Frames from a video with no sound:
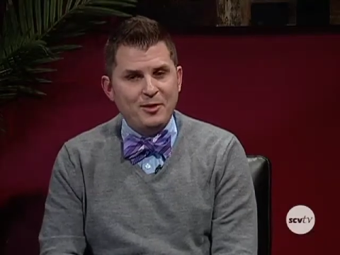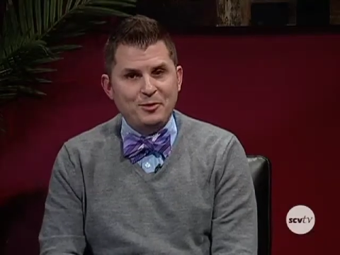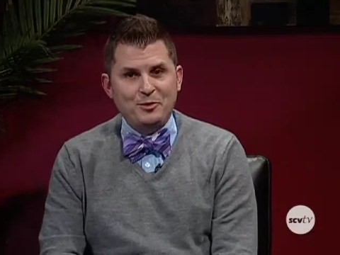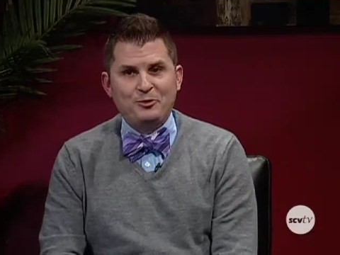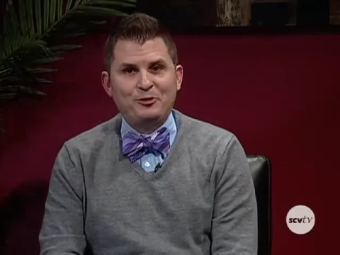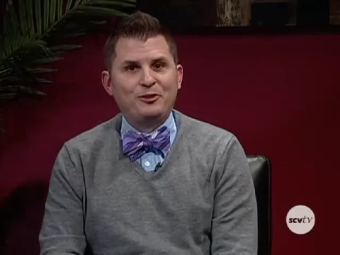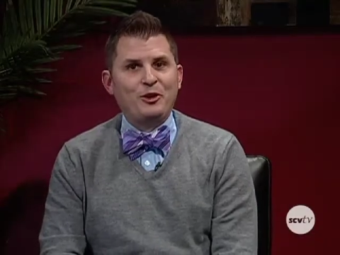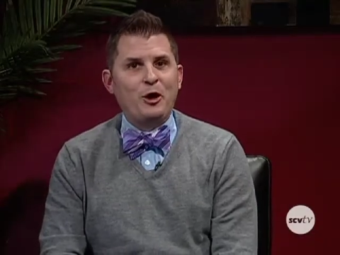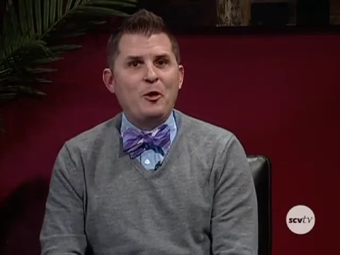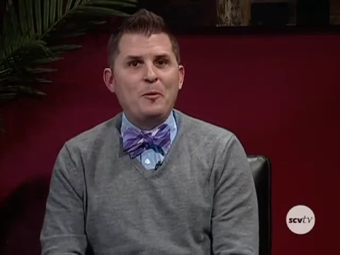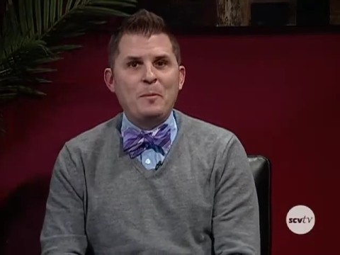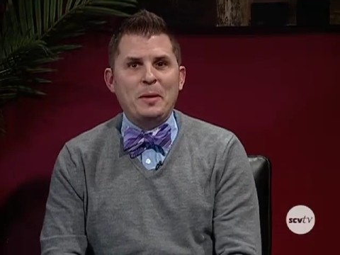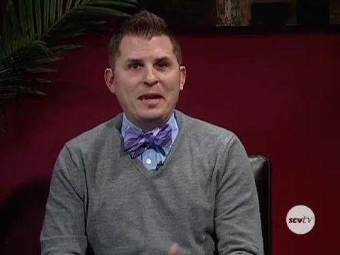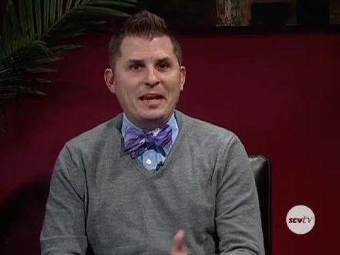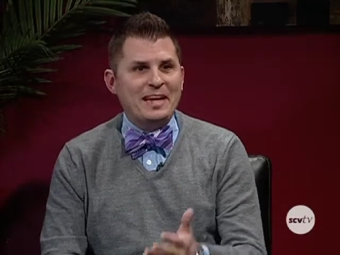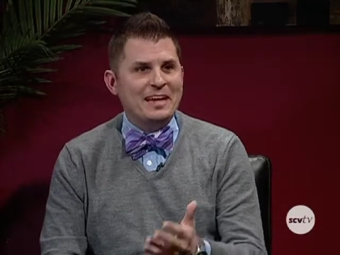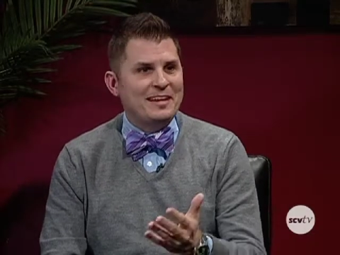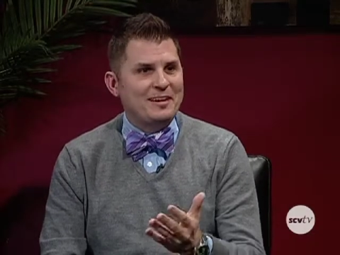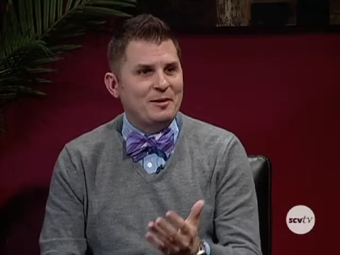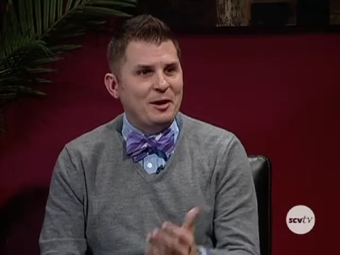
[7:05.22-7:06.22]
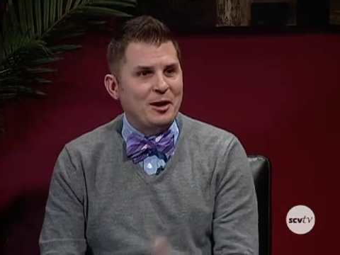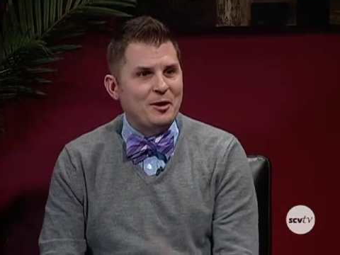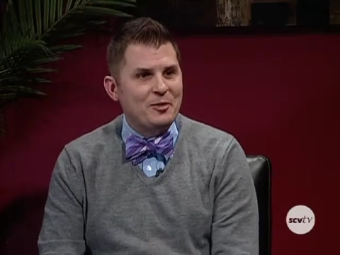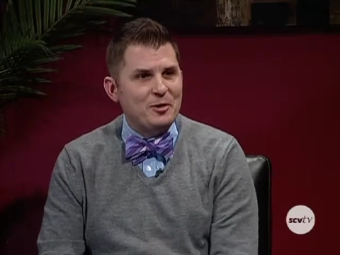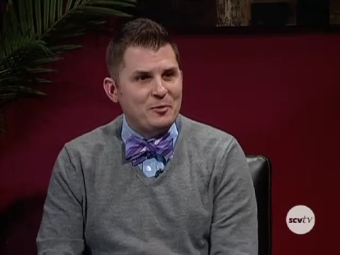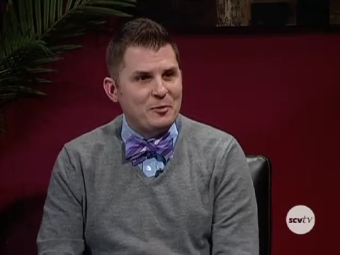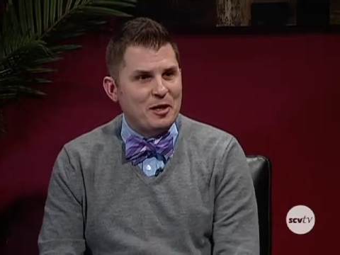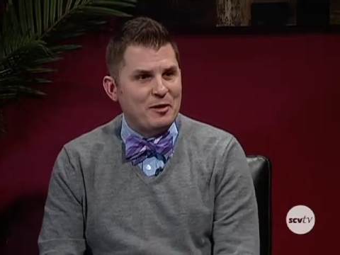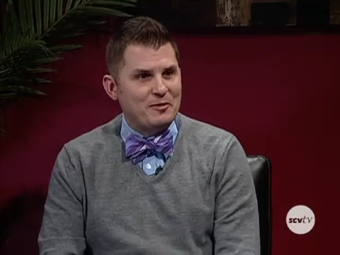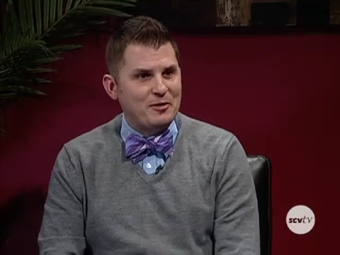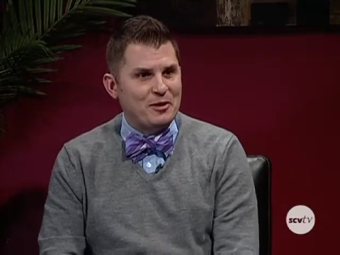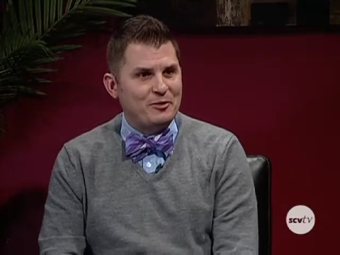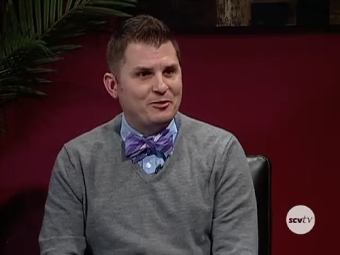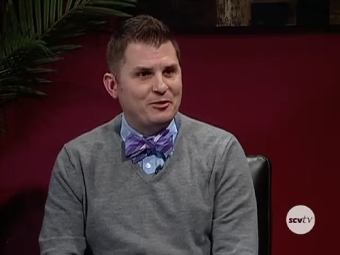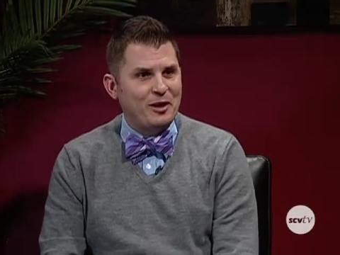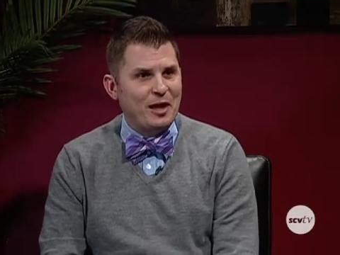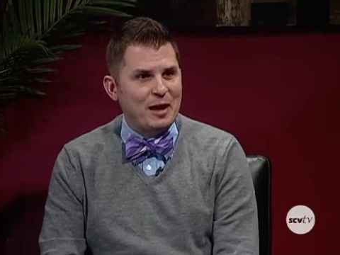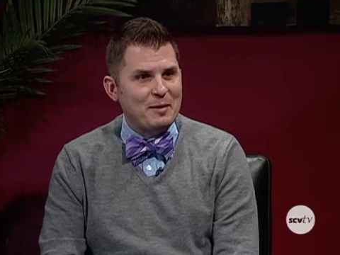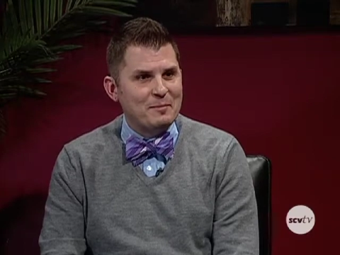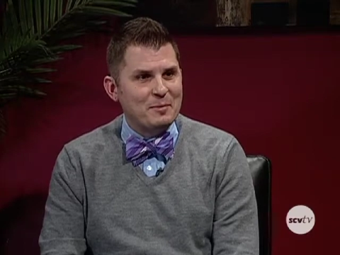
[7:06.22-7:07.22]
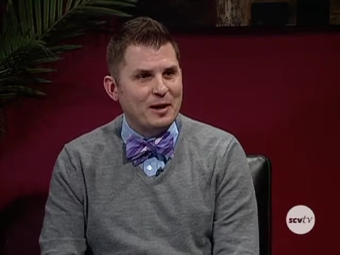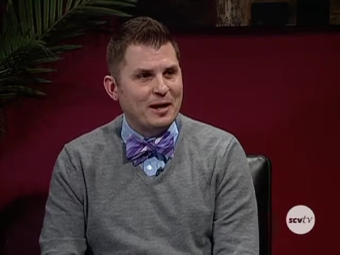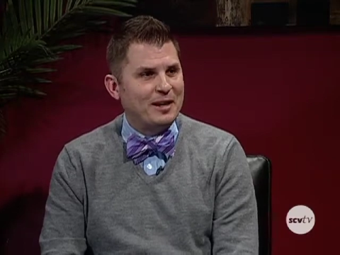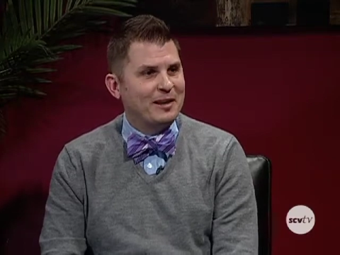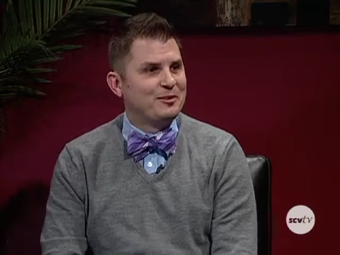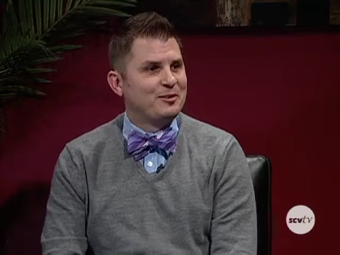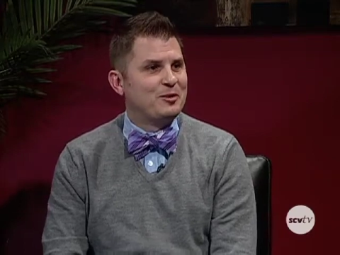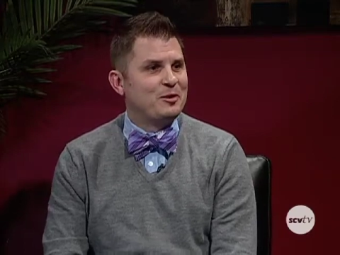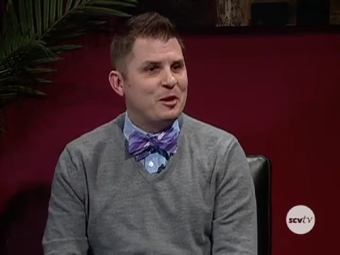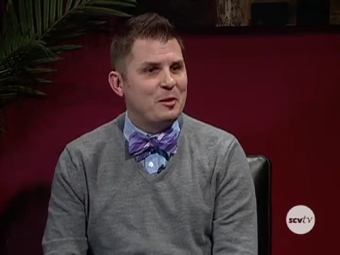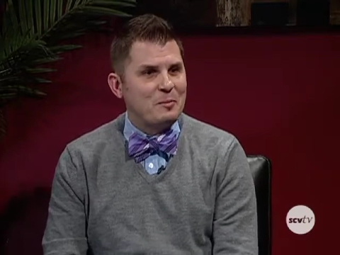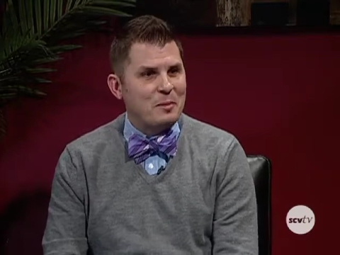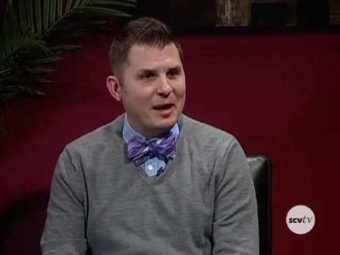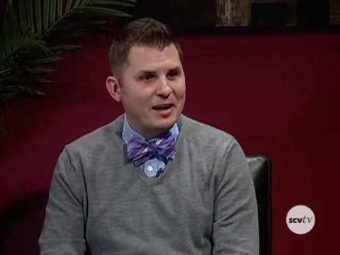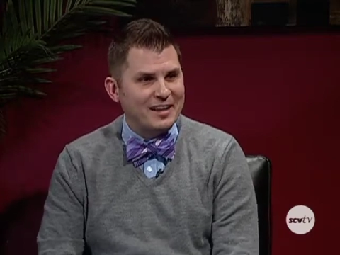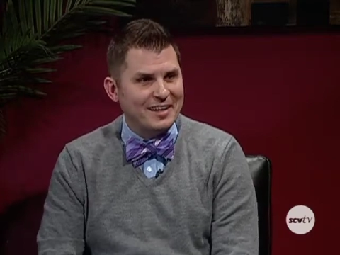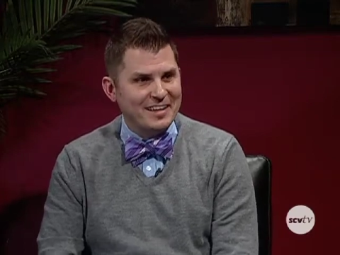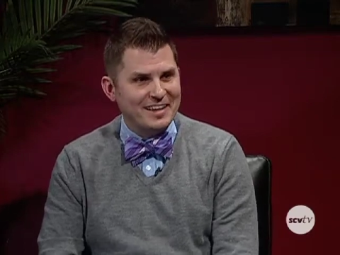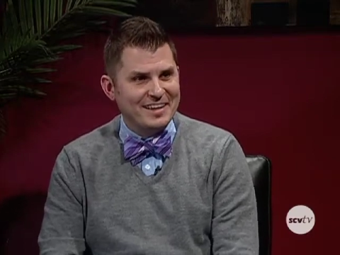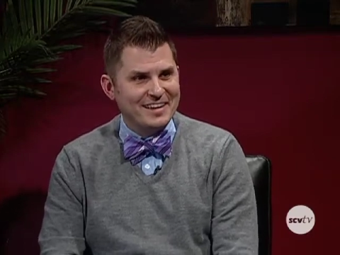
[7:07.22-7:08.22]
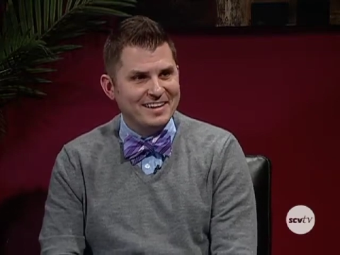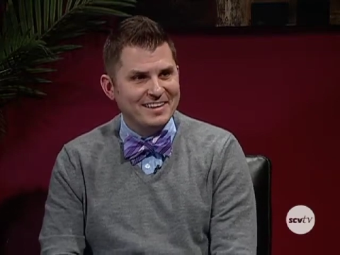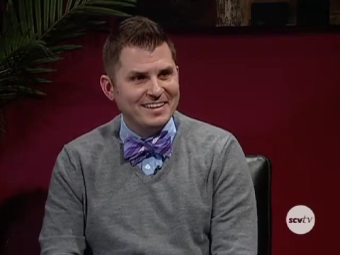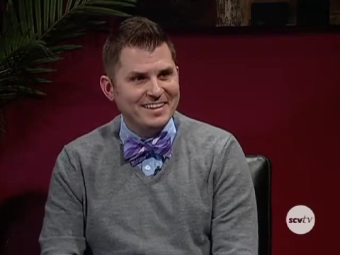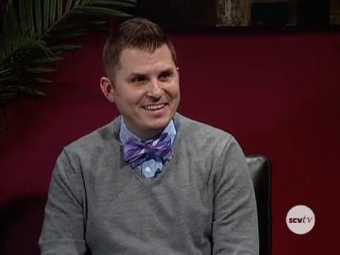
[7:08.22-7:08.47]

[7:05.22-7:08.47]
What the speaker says: So many. I don't think we have enough time. I guess I'll come back again.